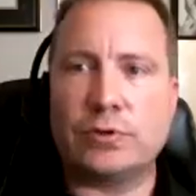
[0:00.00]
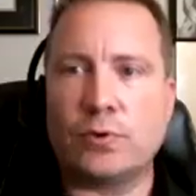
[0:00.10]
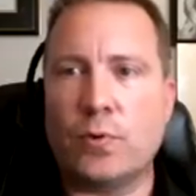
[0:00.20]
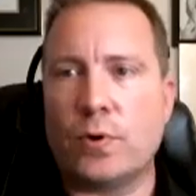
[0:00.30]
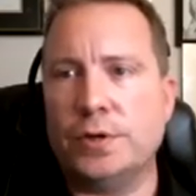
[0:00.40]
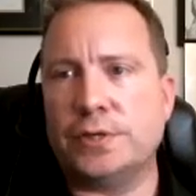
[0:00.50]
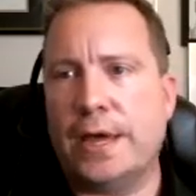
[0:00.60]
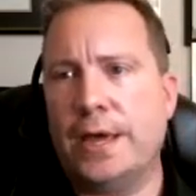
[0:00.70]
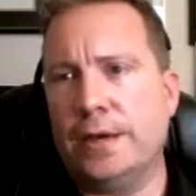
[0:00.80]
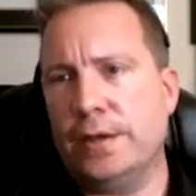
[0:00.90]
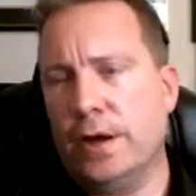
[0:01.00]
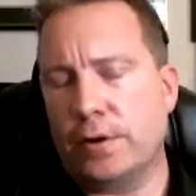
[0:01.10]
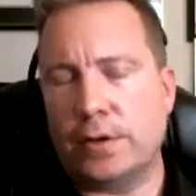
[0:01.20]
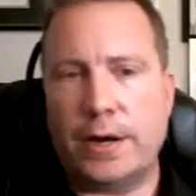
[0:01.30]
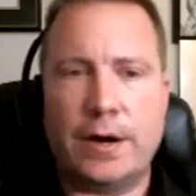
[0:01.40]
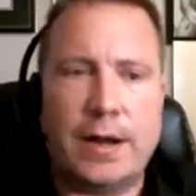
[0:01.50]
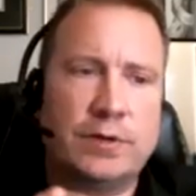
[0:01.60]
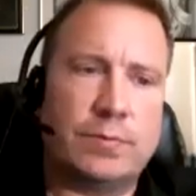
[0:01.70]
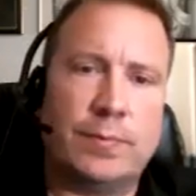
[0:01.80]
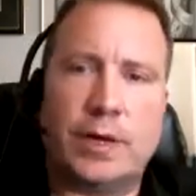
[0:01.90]
the score and saying,
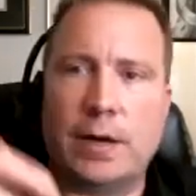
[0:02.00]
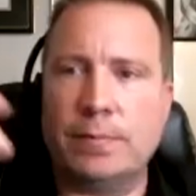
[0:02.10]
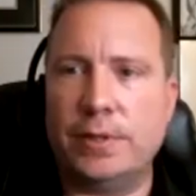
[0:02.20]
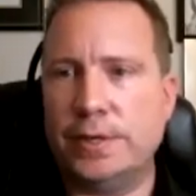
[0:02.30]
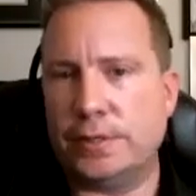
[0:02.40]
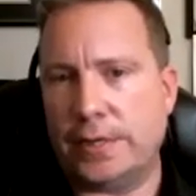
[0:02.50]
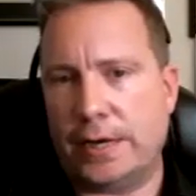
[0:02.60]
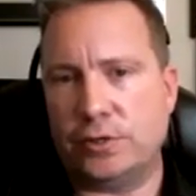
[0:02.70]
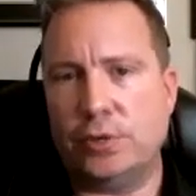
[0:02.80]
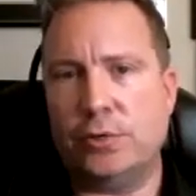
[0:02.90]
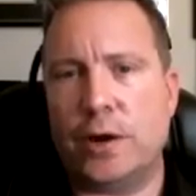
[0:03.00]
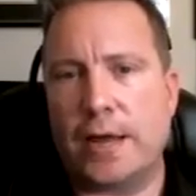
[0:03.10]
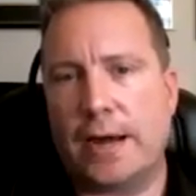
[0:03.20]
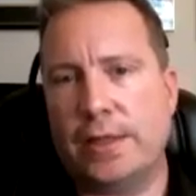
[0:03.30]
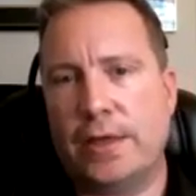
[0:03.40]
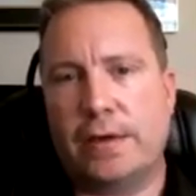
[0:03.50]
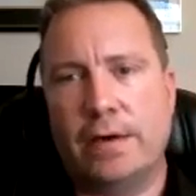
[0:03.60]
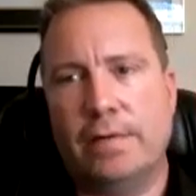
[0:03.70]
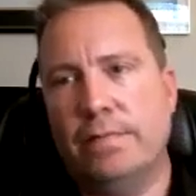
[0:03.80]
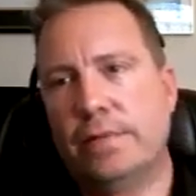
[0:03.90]
clarinets, when we come to this section, you want to kind of think
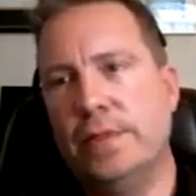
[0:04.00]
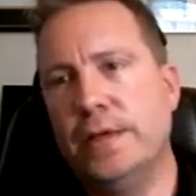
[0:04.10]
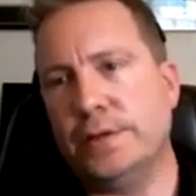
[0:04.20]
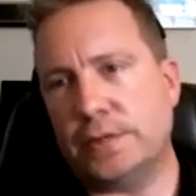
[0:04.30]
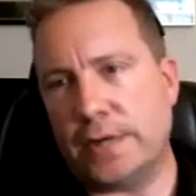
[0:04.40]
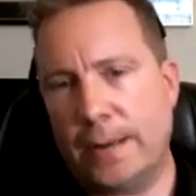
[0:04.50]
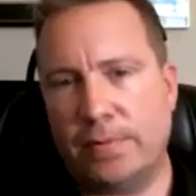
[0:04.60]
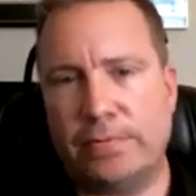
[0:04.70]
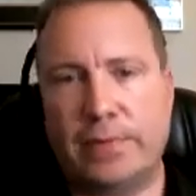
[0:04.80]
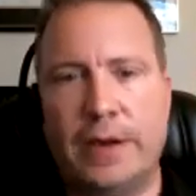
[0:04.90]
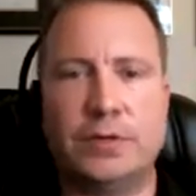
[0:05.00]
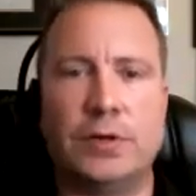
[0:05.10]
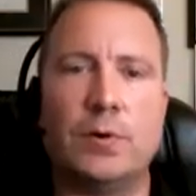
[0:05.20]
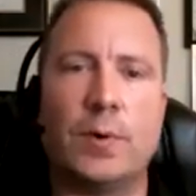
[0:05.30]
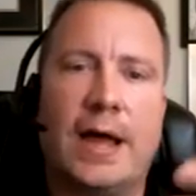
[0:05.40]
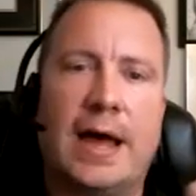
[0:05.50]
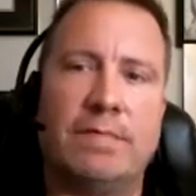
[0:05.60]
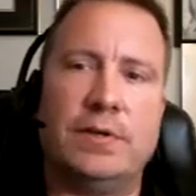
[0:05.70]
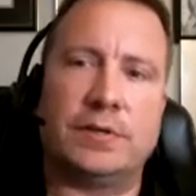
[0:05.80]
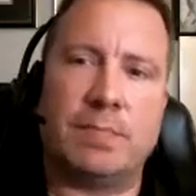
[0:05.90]
of this type of phrasing. You want to
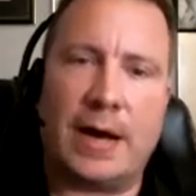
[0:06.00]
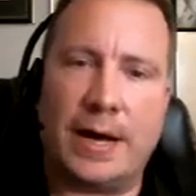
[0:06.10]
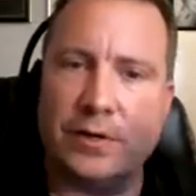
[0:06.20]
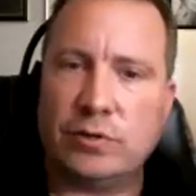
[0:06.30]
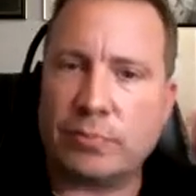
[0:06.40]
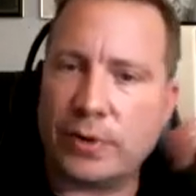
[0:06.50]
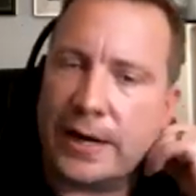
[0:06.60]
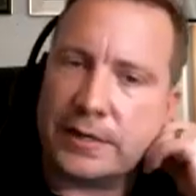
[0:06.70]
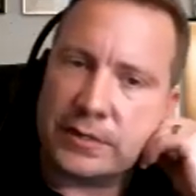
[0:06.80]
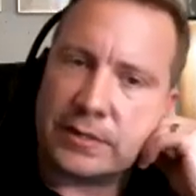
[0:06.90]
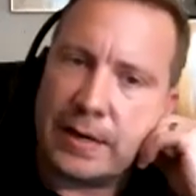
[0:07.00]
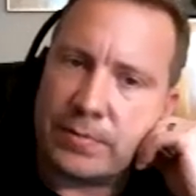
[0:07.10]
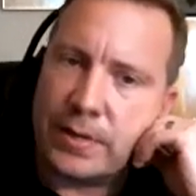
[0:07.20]
have this in mind as you practice, type